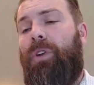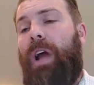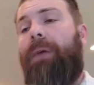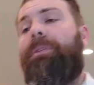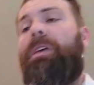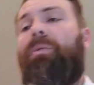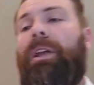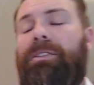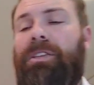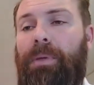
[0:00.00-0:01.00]
commonly what
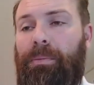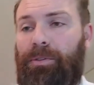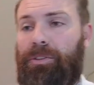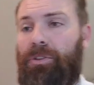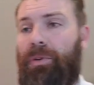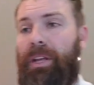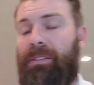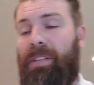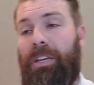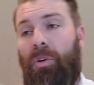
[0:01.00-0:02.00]
I see people do
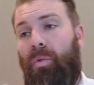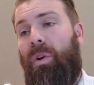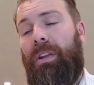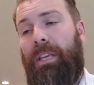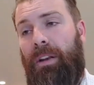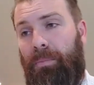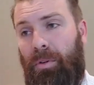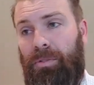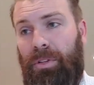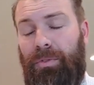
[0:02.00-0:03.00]
is they don't want to get up
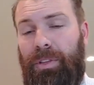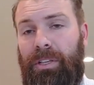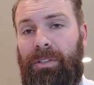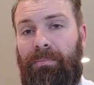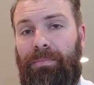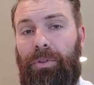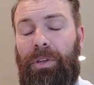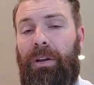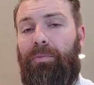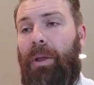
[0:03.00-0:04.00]
early for this. They'll
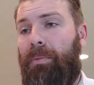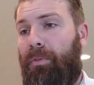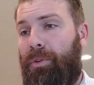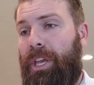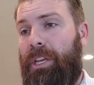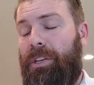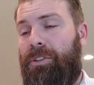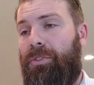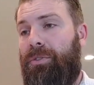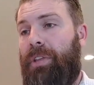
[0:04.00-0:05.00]
get up right before they need
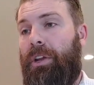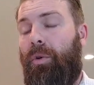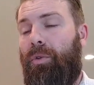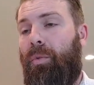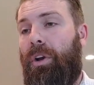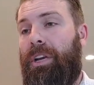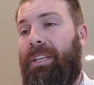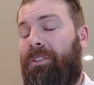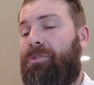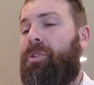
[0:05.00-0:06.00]
to. They go to work,
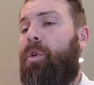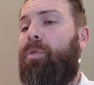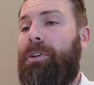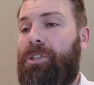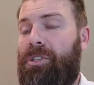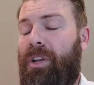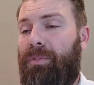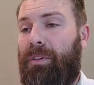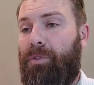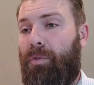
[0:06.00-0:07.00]
and then there's a whole bunch of
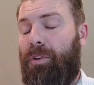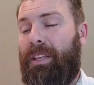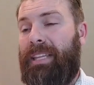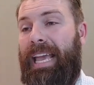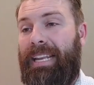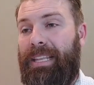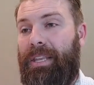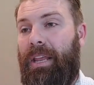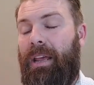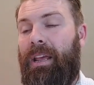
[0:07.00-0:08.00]
stuff left over at the end of the
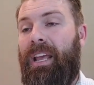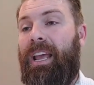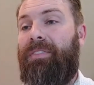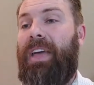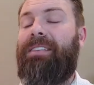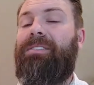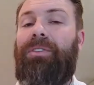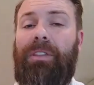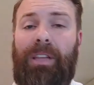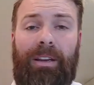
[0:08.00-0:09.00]
day, and that's the
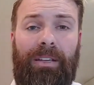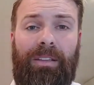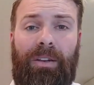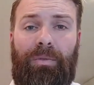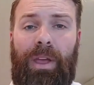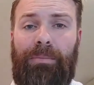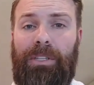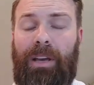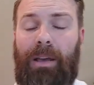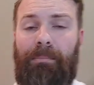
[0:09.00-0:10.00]
thing that cuts into
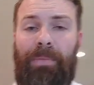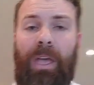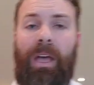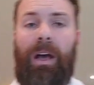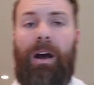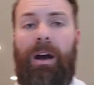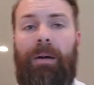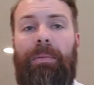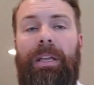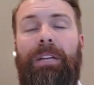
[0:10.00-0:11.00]
family time.
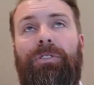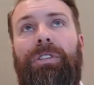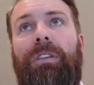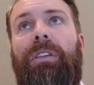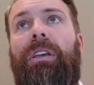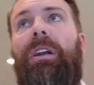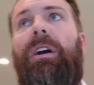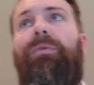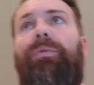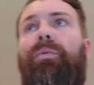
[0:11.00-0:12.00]
Um, interestingly
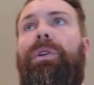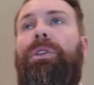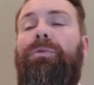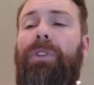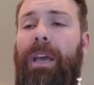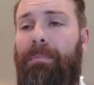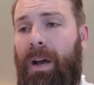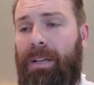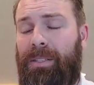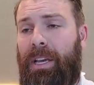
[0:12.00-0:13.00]
enough, when you look at
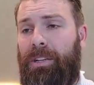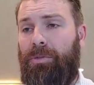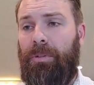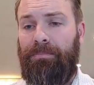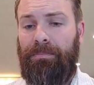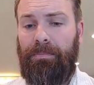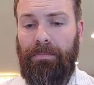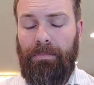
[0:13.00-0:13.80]
my schedule,